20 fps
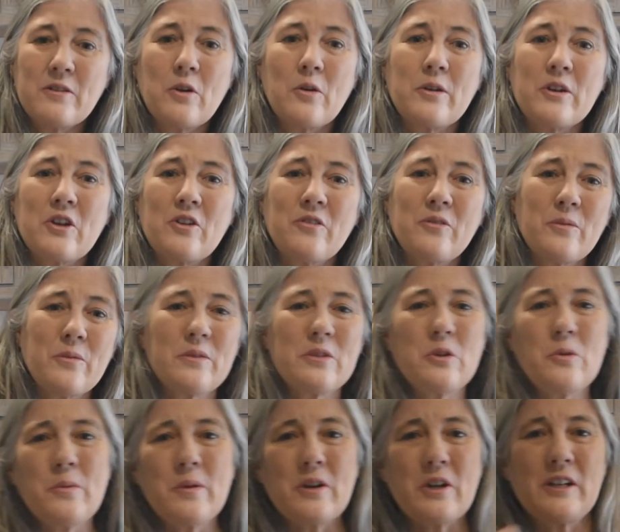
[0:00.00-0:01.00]
No,
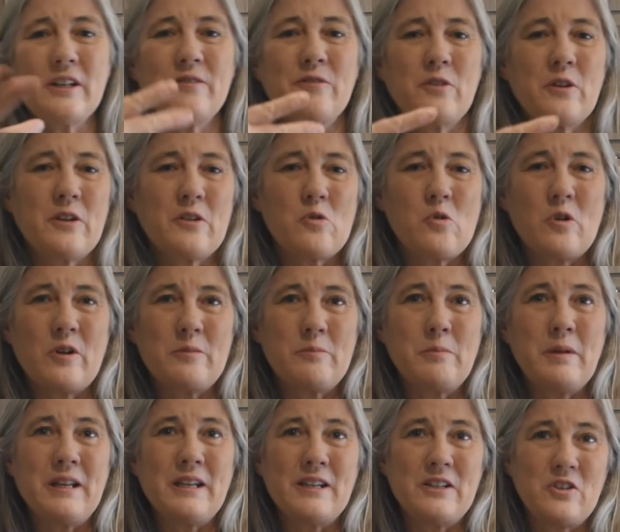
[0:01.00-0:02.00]
you were gonna record
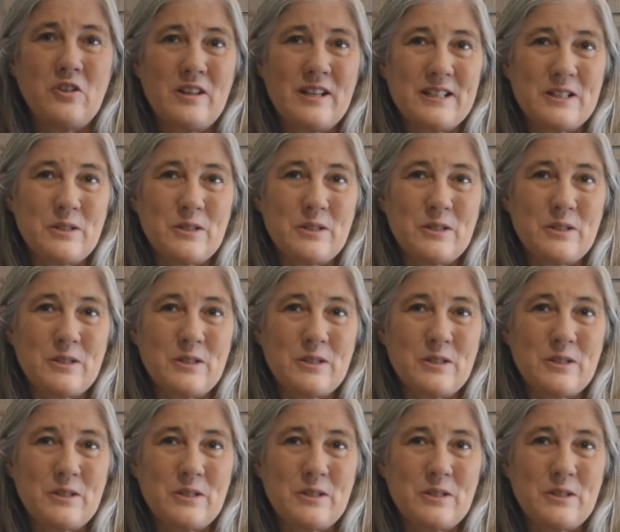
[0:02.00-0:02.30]
me to do this one.